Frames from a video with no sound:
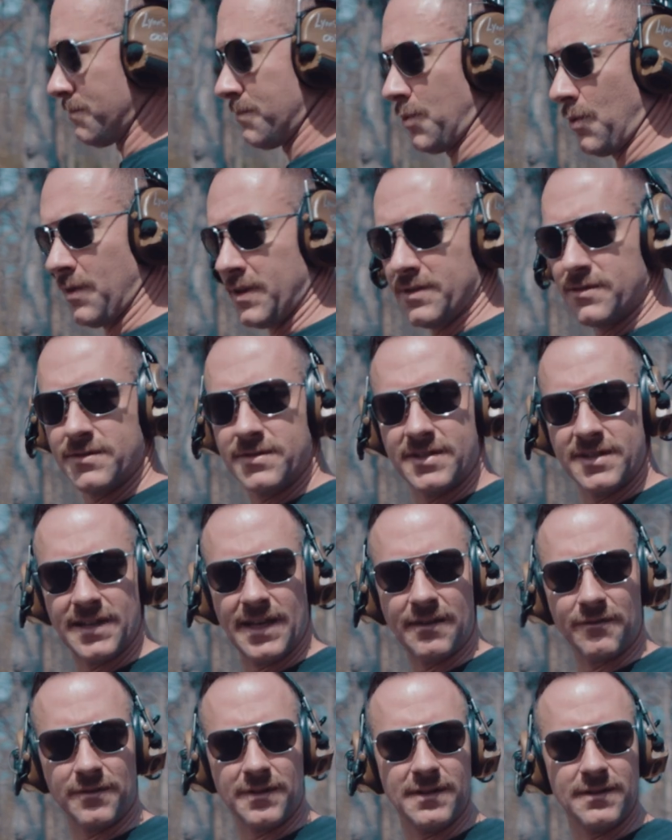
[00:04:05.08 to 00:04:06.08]
Boy, did you see
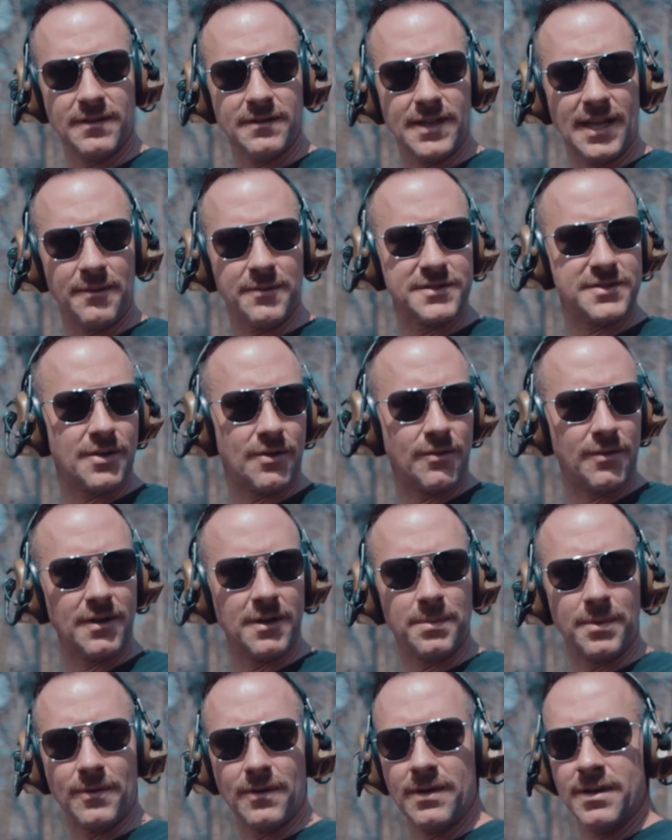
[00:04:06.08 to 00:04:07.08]
that reload? That was
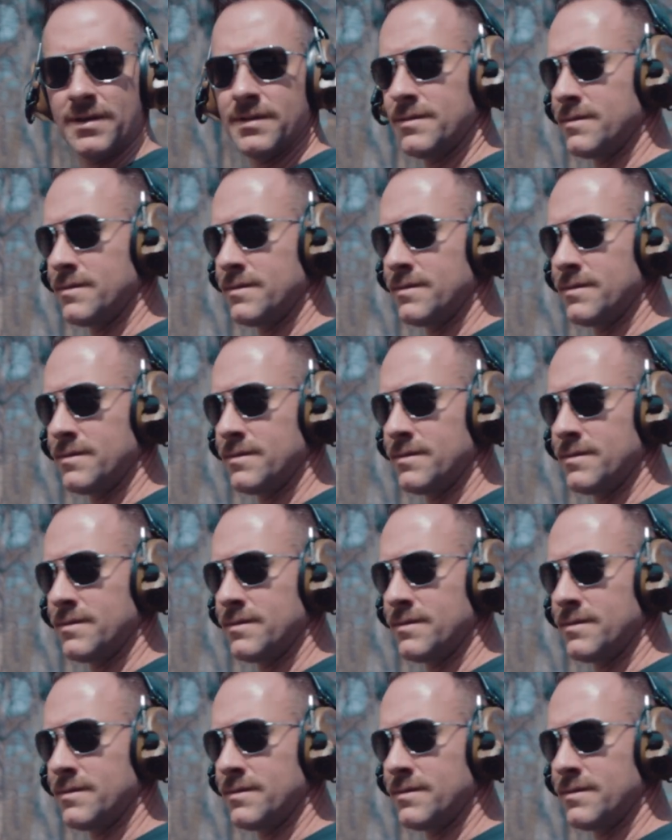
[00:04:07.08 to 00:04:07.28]
horrible.